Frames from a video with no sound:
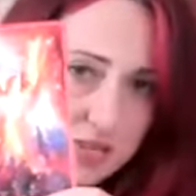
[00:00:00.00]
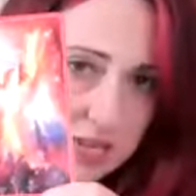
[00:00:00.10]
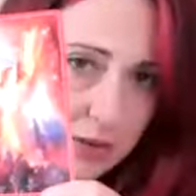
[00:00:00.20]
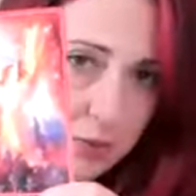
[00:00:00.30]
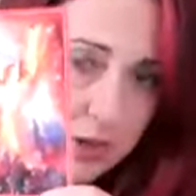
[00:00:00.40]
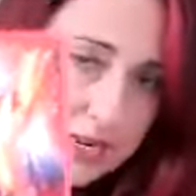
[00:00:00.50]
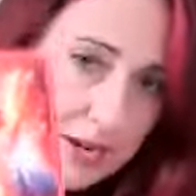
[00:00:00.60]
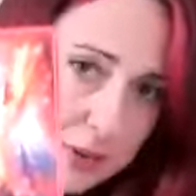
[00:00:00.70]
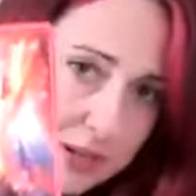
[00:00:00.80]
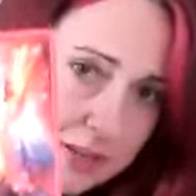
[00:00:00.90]
here we're
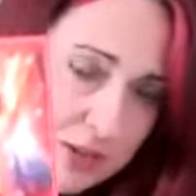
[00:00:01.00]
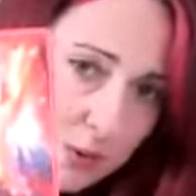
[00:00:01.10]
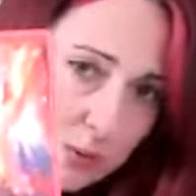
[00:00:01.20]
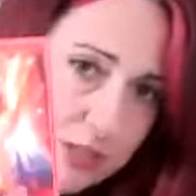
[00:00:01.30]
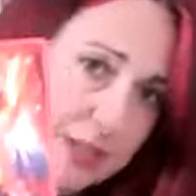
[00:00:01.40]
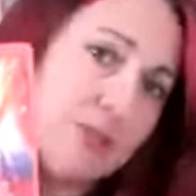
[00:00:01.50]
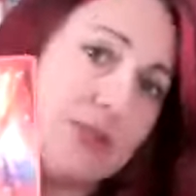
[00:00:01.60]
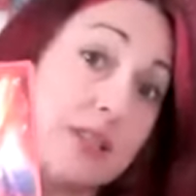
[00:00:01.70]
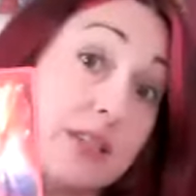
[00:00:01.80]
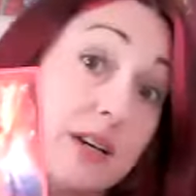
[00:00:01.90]
allowing the old
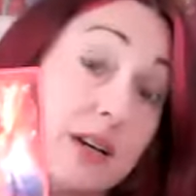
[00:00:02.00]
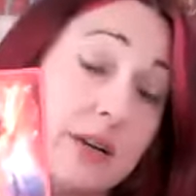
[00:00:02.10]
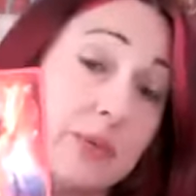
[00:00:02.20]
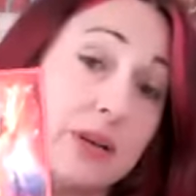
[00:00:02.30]
self to die